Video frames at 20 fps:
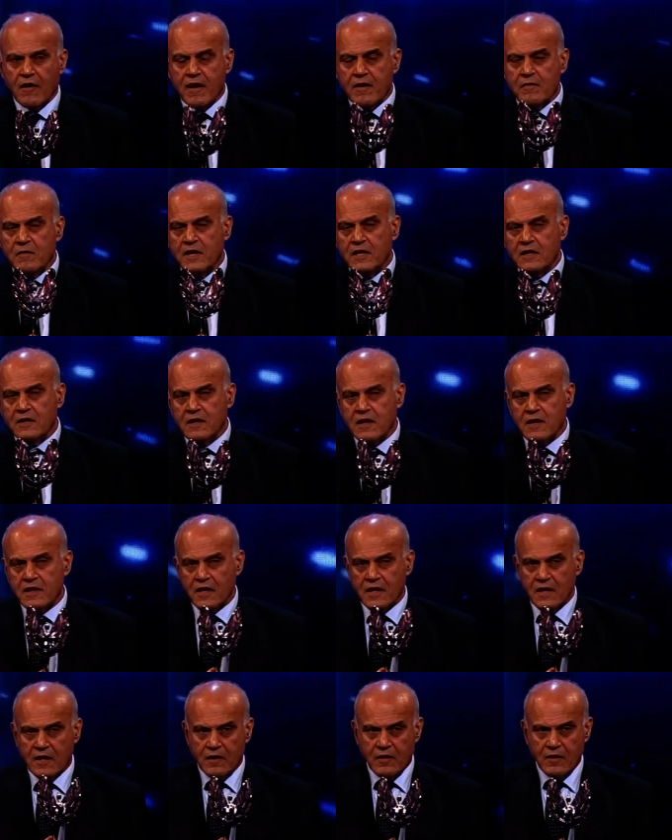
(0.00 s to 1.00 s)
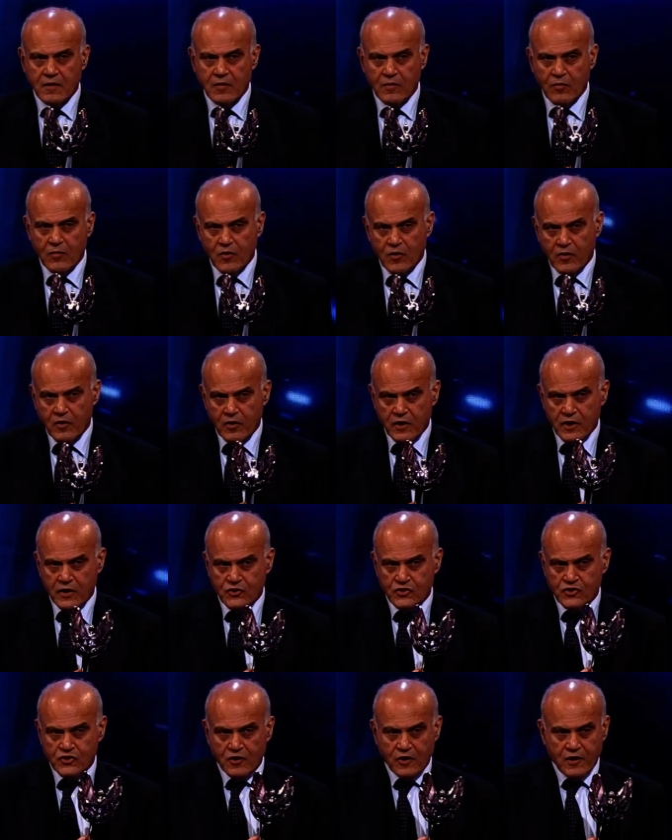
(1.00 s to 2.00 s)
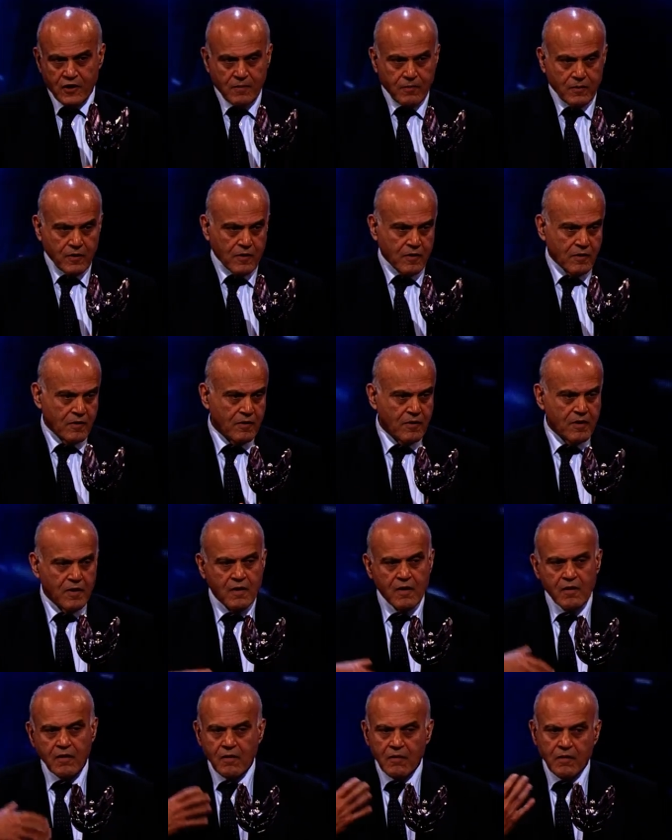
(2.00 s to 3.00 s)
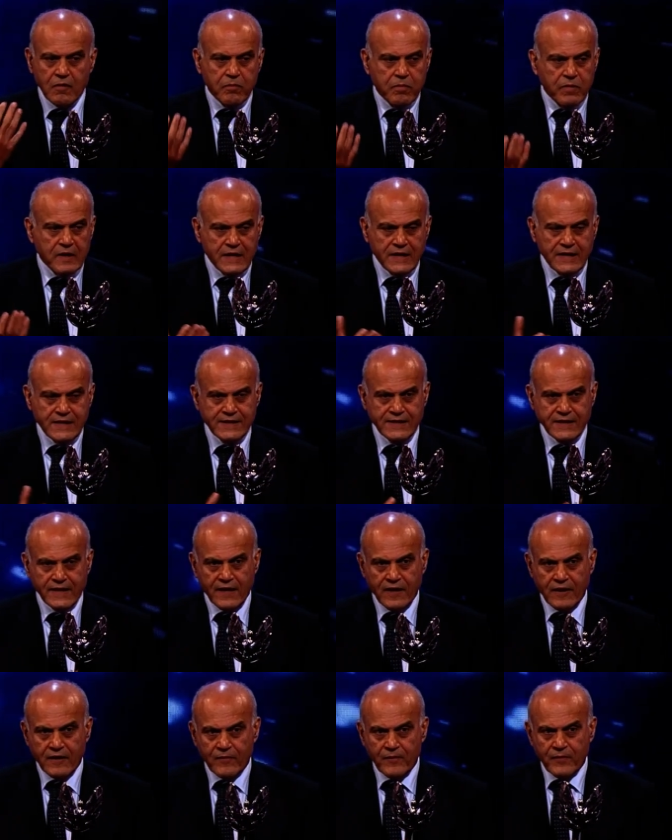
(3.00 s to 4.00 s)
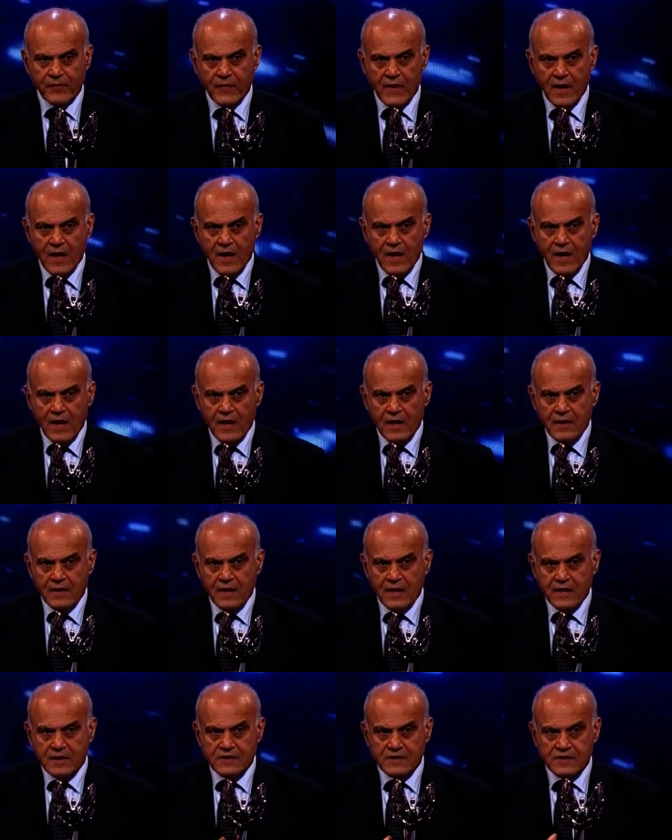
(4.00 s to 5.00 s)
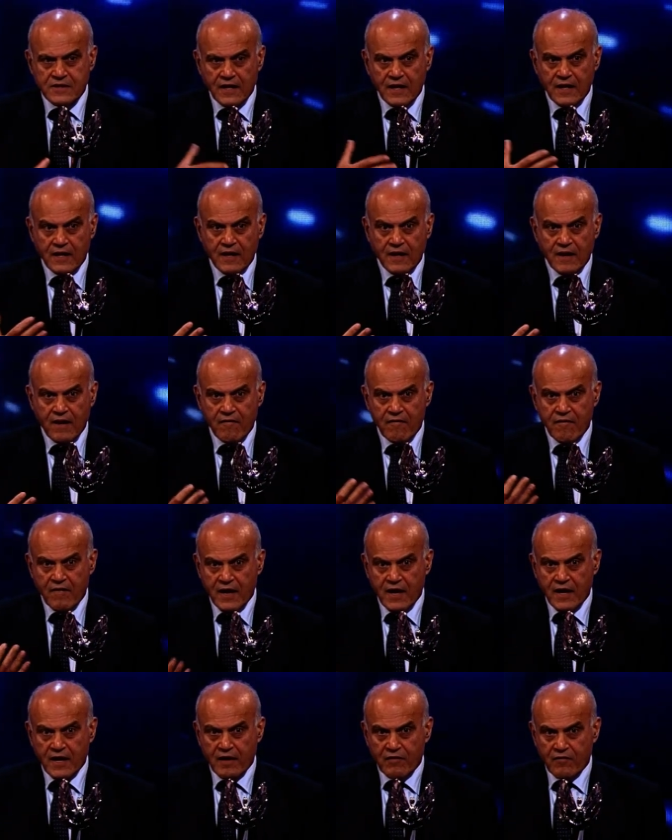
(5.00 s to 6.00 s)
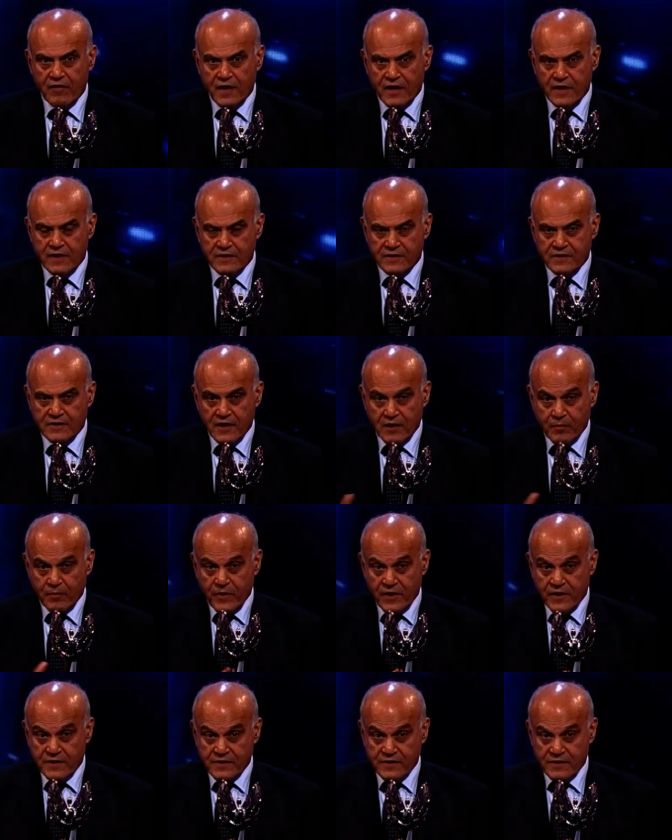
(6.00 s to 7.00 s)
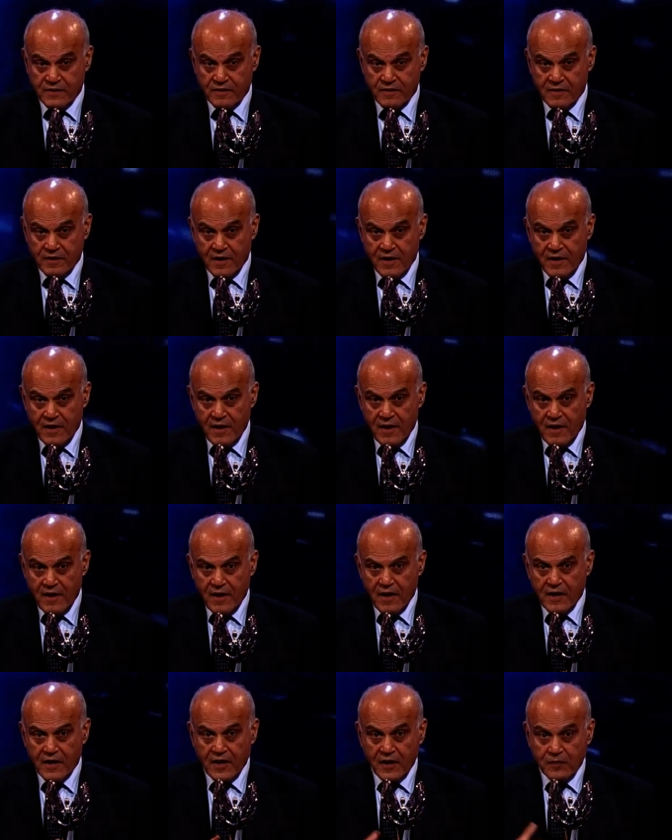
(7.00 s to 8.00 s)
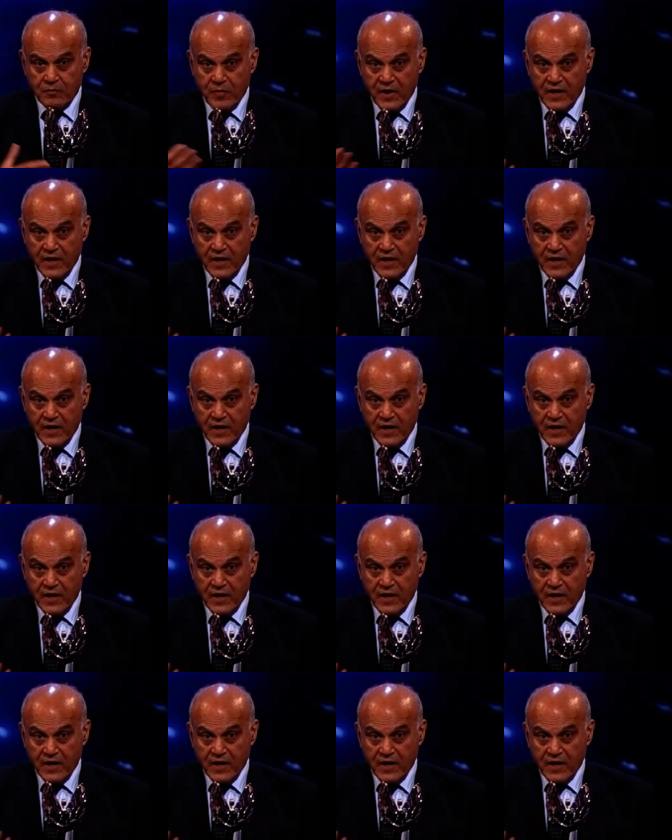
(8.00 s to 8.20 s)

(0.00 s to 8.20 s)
I mean nothing, more enjoyable or pleasing than seeing a very, very sick person get